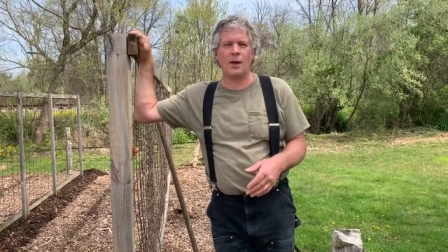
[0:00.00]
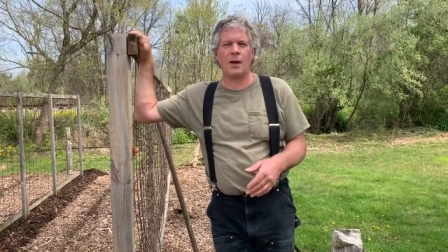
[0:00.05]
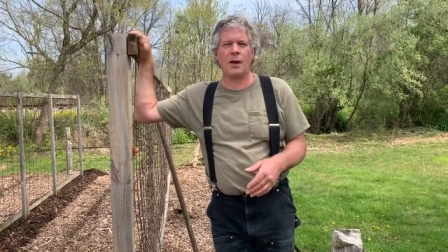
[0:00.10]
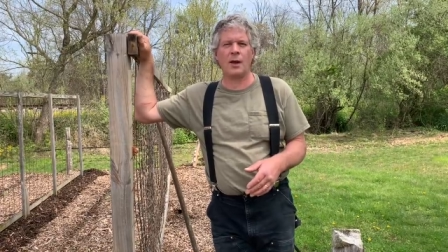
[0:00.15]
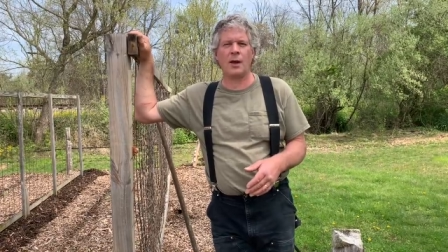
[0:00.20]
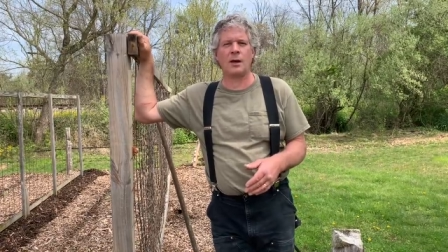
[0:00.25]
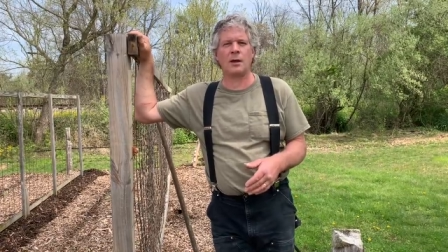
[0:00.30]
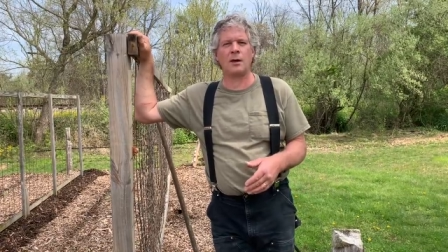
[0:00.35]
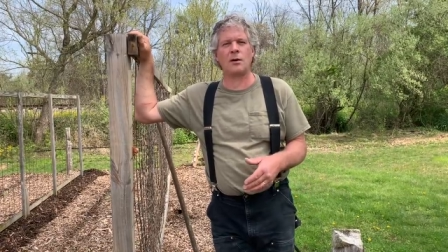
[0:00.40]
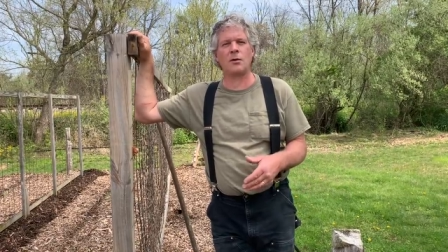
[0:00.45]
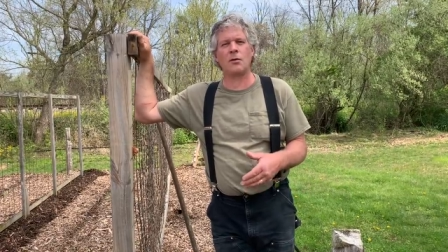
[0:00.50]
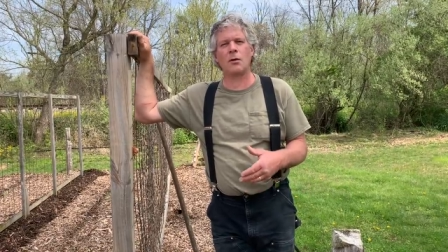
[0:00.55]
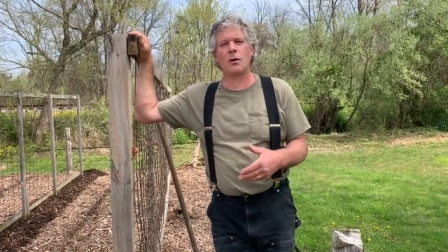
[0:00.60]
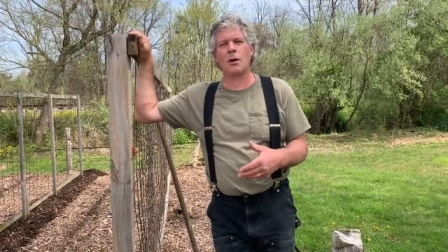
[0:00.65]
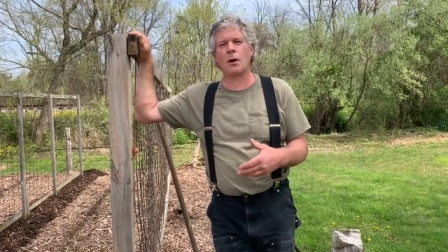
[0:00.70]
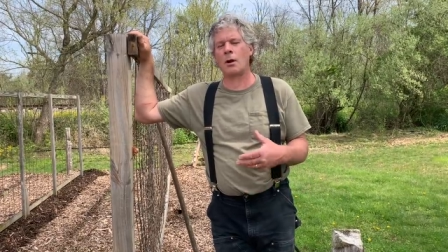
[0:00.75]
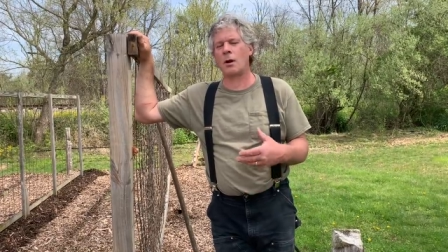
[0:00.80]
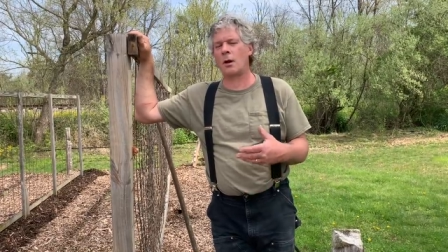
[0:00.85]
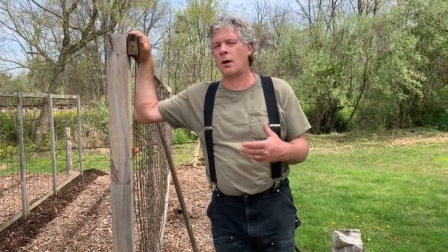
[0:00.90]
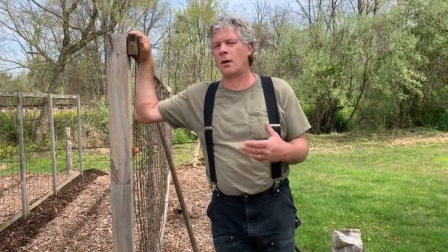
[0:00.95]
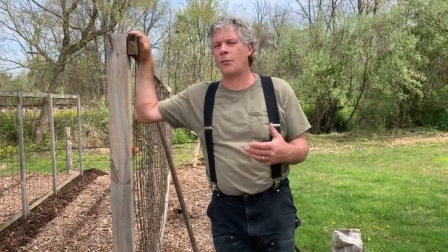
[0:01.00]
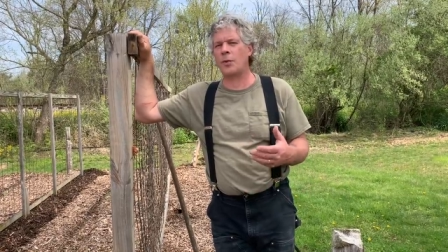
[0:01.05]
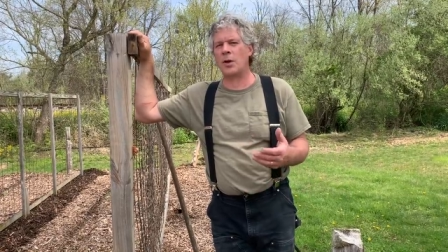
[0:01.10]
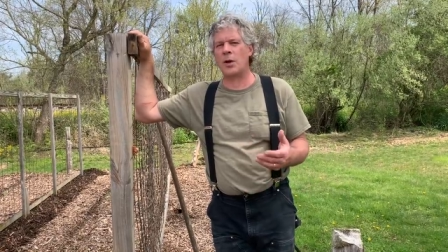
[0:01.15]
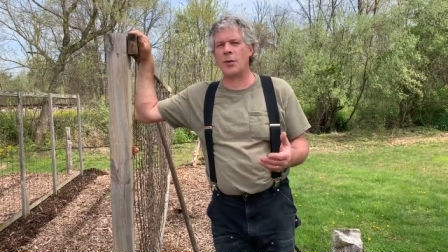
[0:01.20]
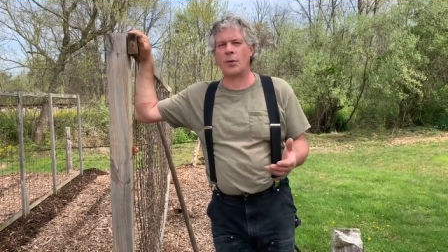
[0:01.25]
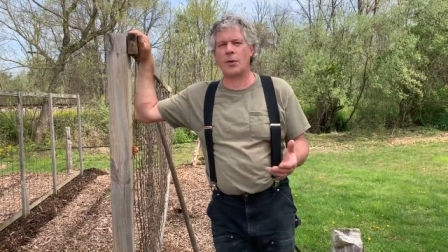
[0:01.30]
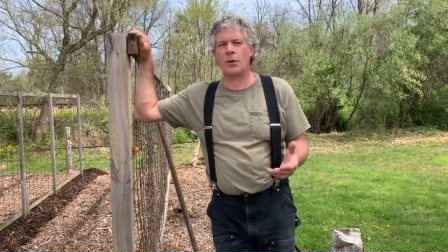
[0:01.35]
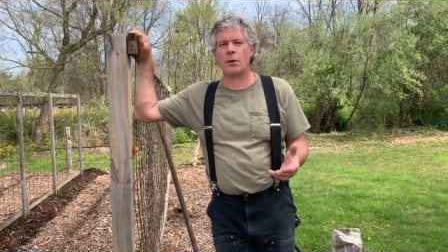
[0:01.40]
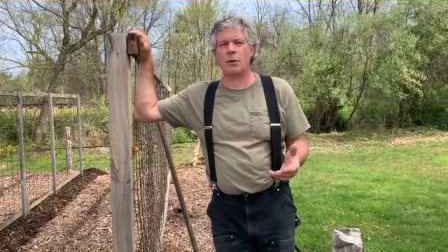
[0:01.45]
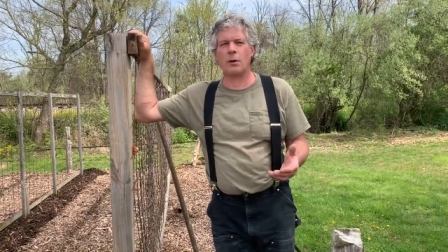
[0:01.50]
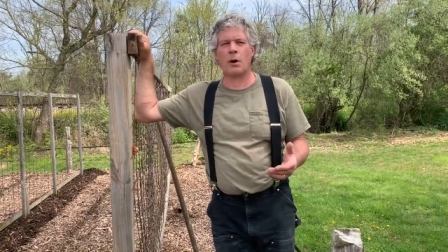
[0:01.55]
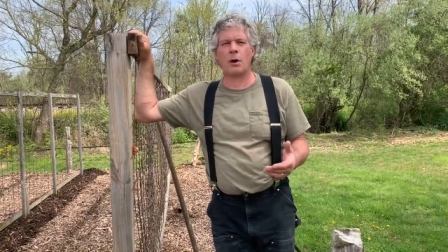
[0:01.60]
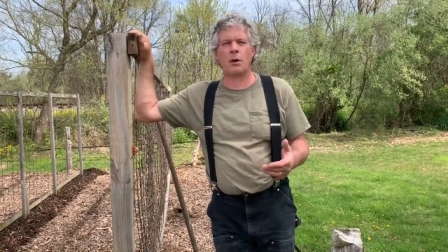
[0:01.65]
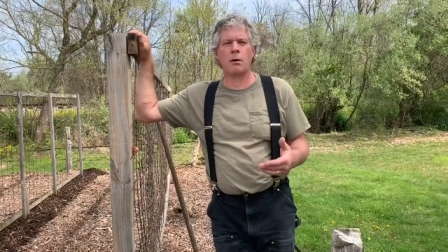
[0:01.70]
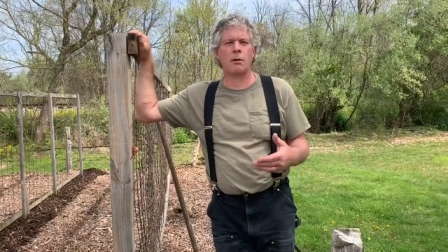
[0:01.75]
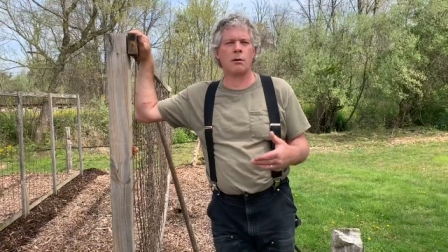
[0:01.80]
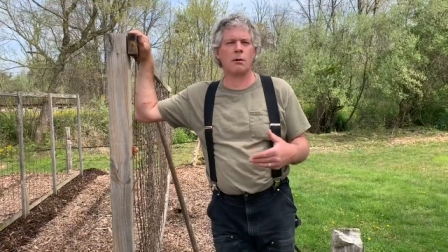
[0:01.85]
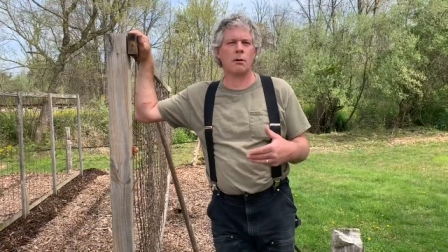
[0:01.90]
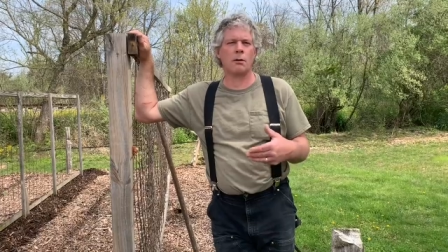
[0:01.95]
and a lot of people
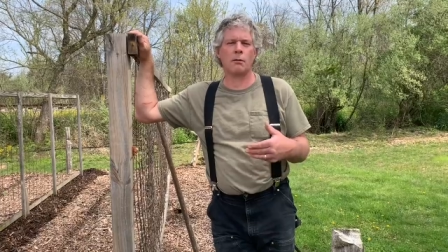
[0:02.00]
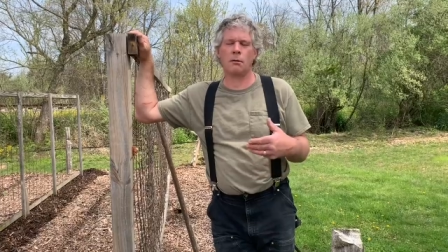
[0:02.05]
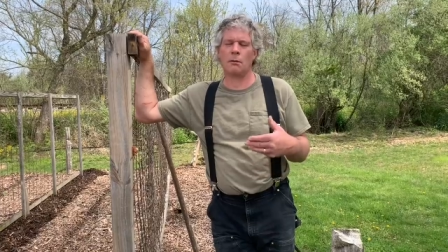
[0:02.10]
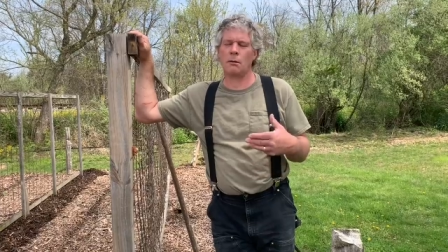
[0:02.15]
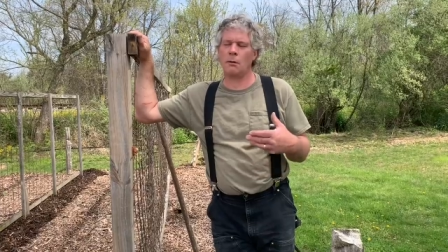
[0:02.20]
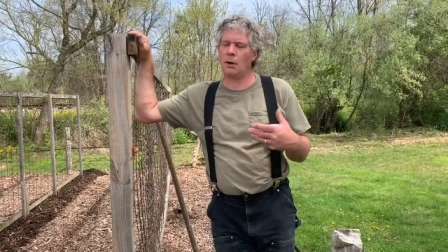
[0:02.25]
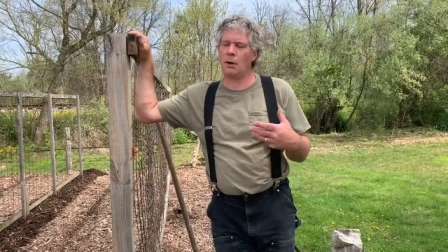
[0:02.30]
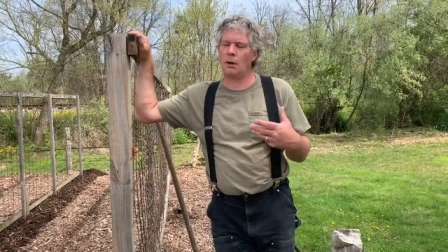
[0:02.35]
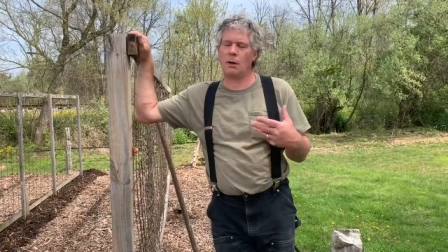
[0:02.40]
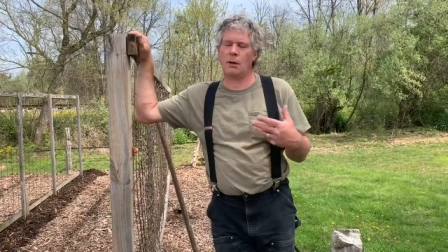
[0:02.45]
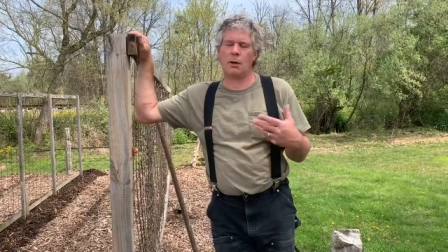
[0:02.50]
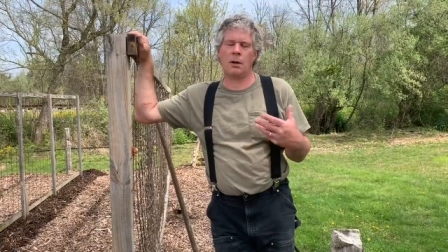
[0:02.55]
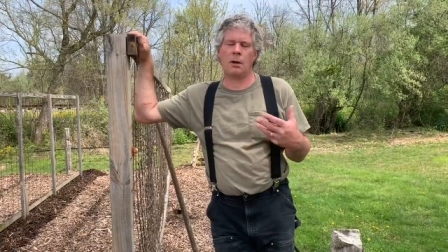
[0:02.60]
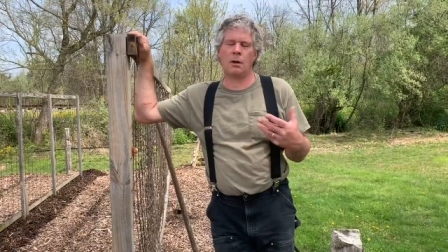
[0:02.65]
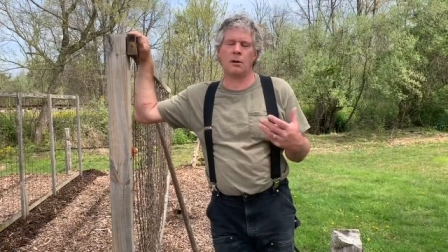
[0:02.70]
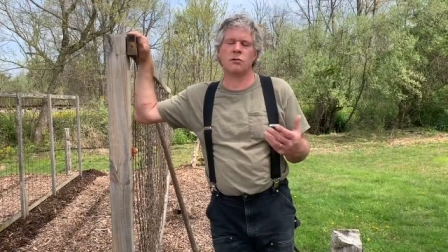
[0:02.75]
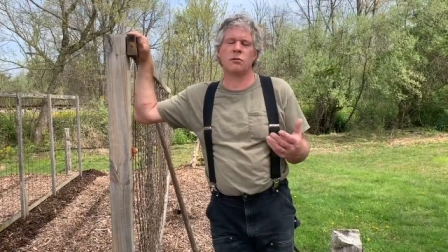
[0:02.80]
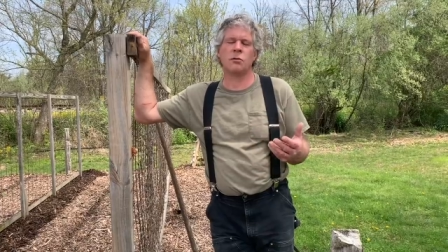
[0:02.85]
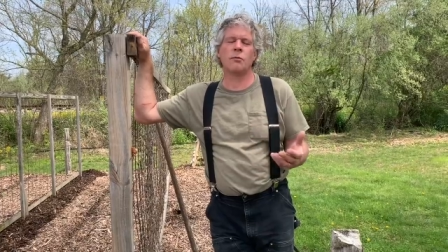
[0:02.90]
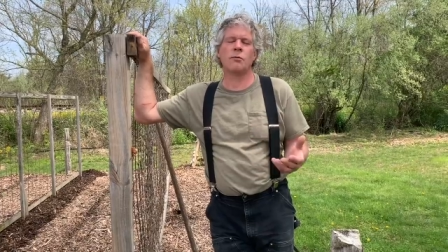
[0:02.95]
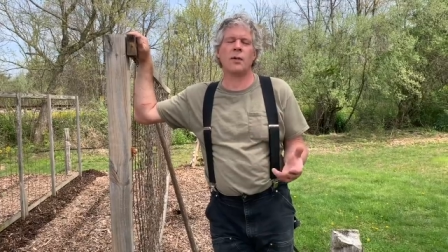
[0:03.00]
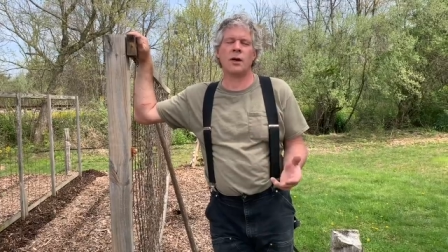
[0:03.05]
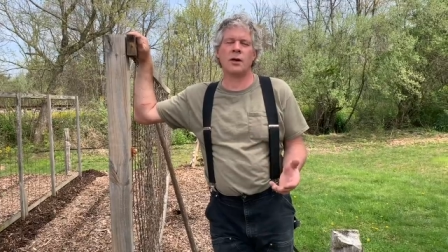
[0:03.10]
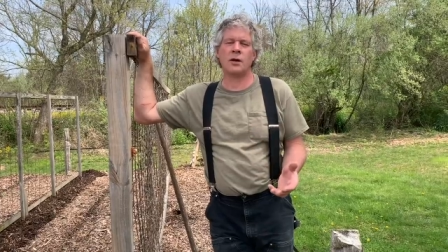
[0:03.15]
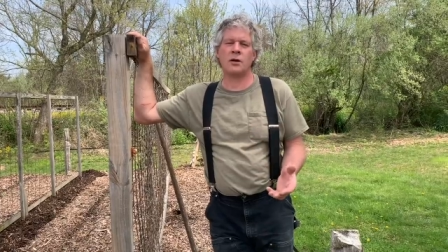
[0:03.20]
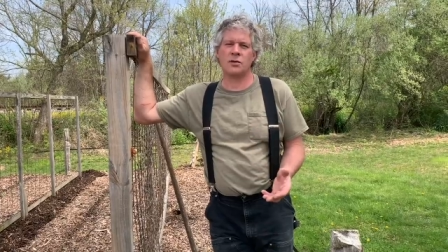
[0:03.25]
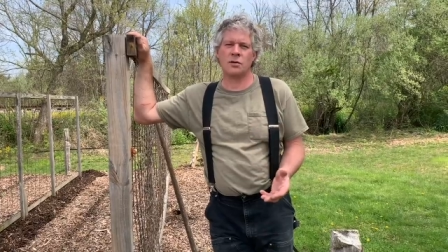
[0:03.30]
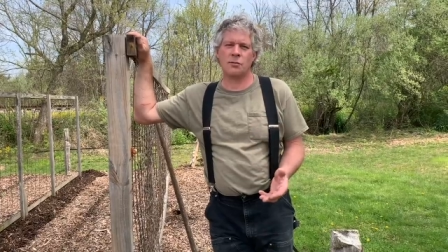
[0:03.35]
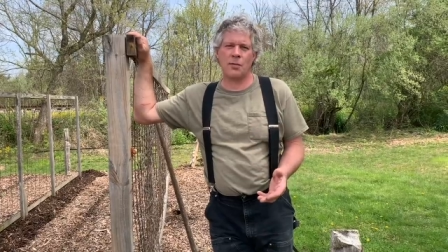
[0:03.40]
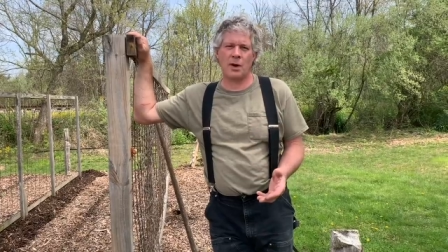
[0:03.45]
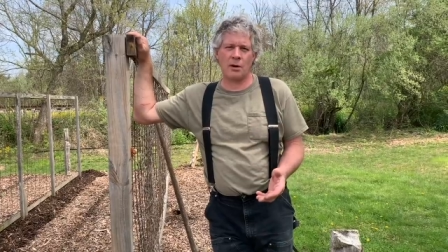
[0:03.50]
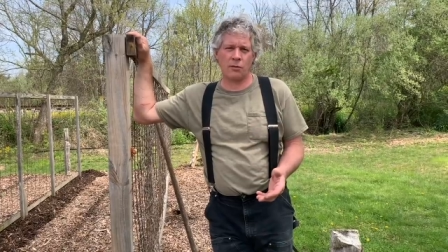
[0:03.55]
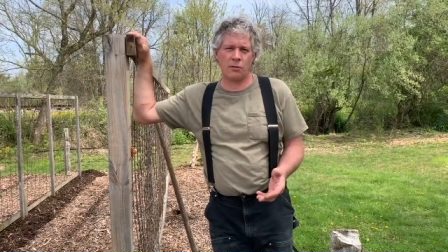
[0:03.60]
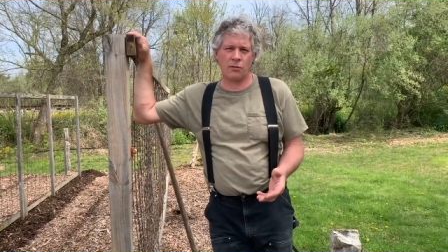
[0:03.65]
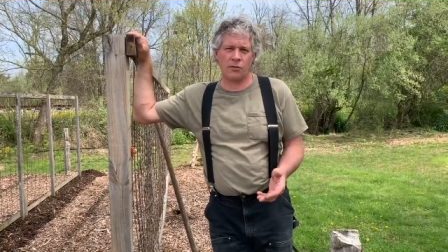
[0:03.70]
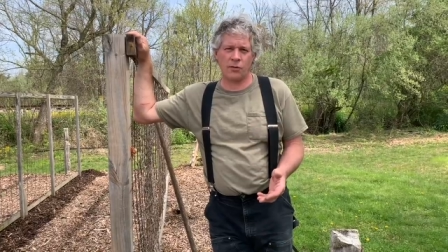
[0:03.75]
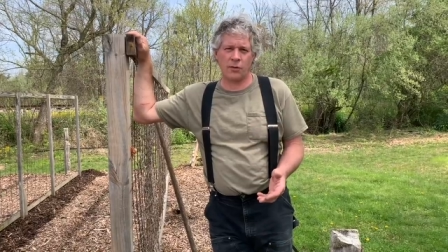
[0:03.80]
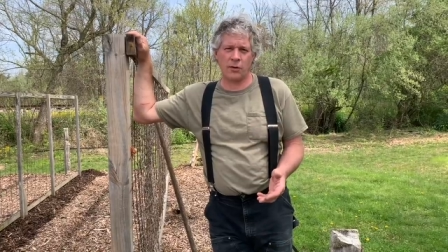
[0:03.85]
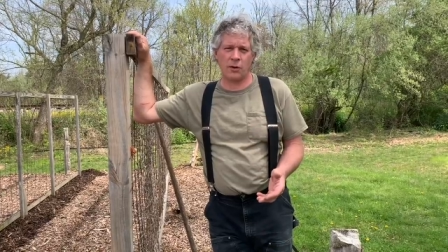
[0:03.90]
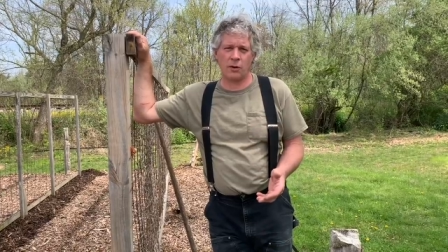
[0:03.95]
are in a tremendous amount
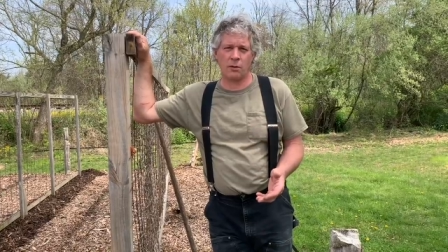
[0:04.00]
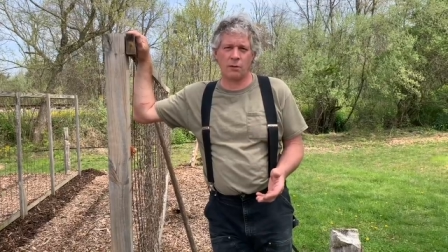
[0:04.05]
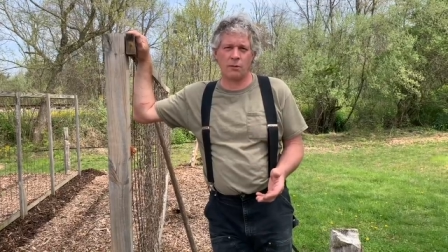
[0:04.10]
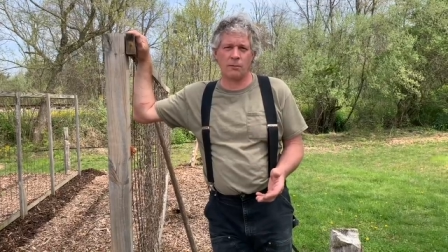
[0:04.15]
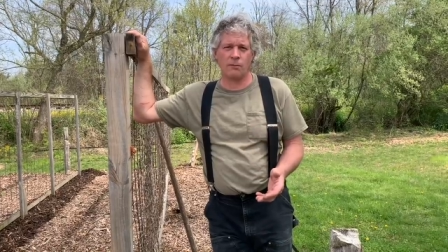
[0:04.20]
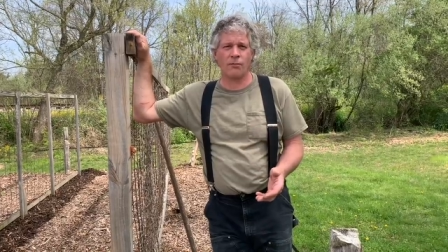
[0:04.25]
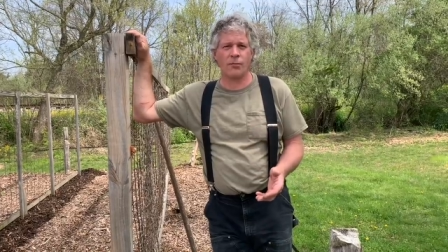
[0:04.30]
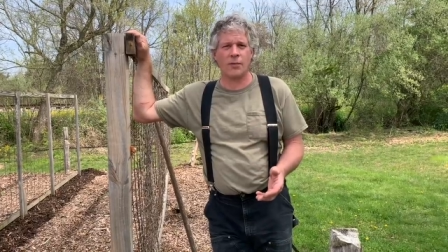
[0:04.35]
of fear.